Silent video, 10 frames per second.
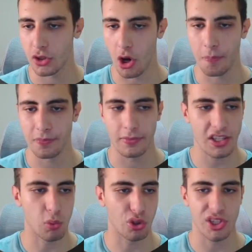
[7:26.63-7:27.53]
So
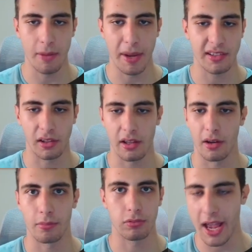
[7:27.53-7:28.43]
this is what you see. Basically,
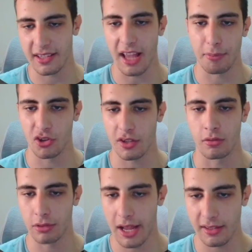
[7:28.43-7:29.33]
the last step is
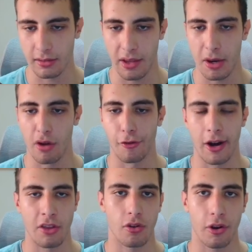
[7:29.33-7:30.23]
just congrats, claim my
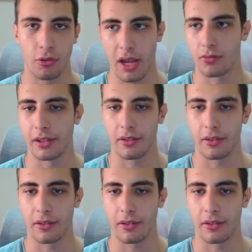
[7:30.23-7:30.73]
offer, and you're going to get